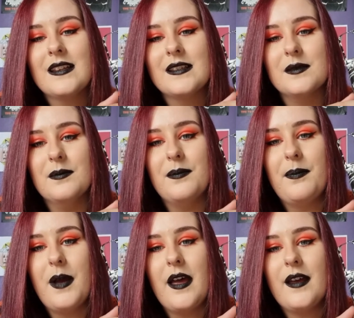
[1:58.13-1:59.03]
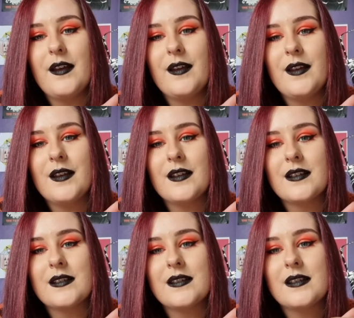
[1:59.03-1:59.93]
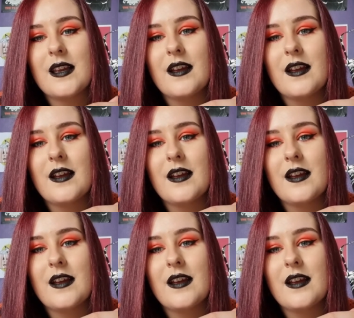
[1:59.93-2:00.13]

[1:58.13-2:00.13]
some bones,